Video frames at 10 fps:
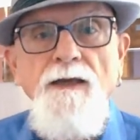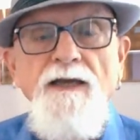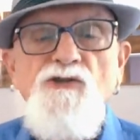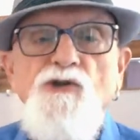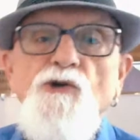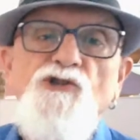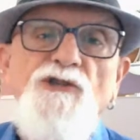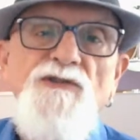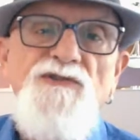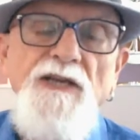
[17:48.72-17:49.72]

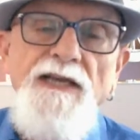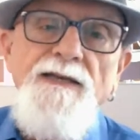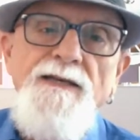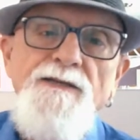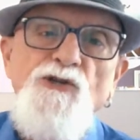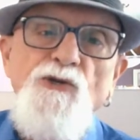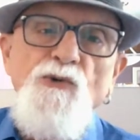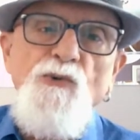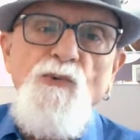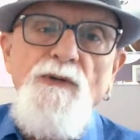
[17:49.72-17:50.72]
excursions
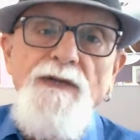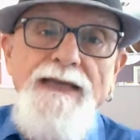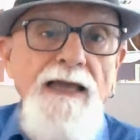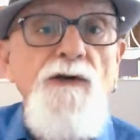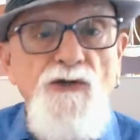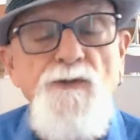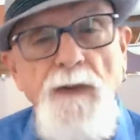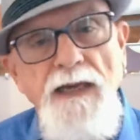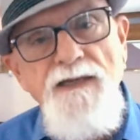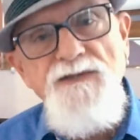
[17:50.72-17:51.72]
into inner
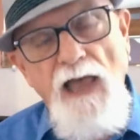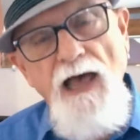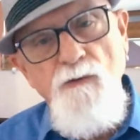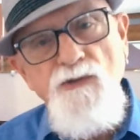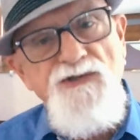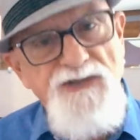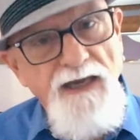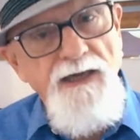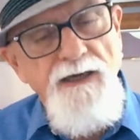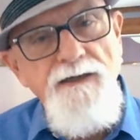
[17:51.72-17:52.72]
space, I would
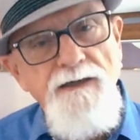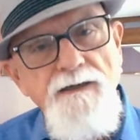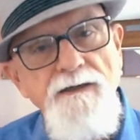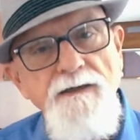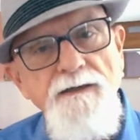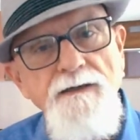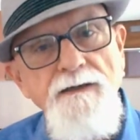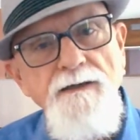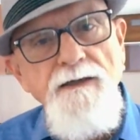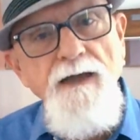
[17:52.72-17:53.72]
say.
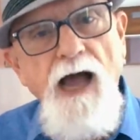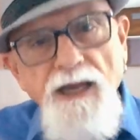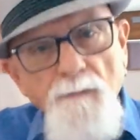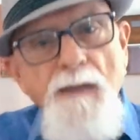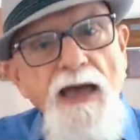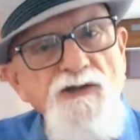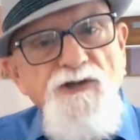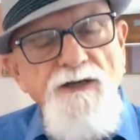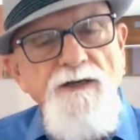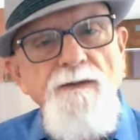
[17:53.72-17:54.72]
I
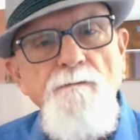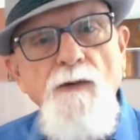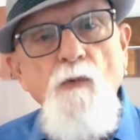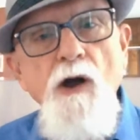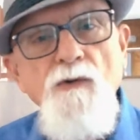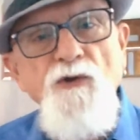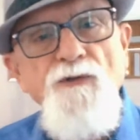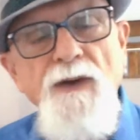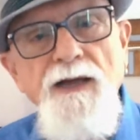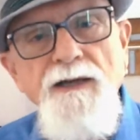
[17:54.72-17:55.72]
imagined my walk with
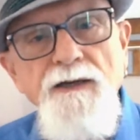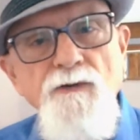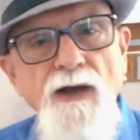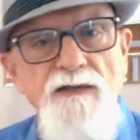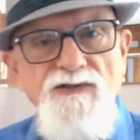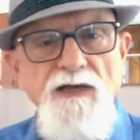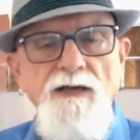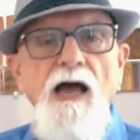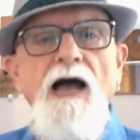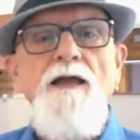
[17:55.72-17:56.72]
my
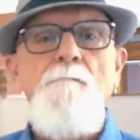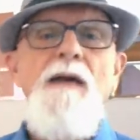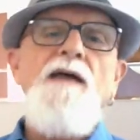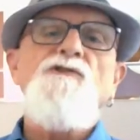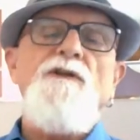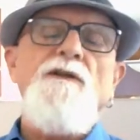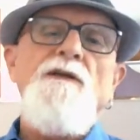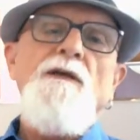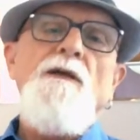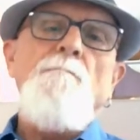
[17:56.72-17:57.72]
grandson. I imagined
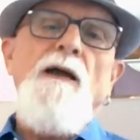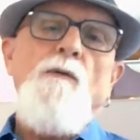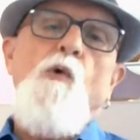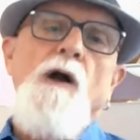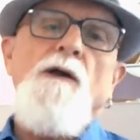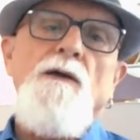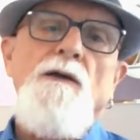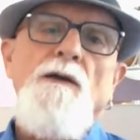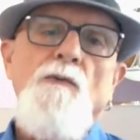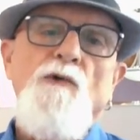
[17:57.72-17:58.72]
my walk
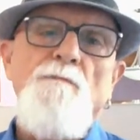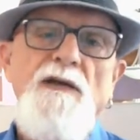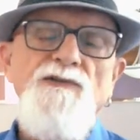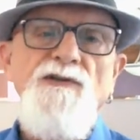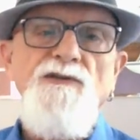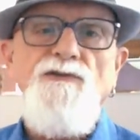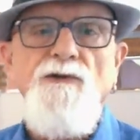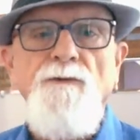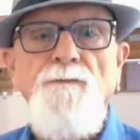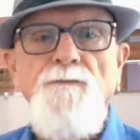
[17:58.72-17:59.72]
with my
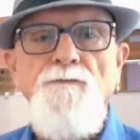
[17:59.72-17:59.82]
sister.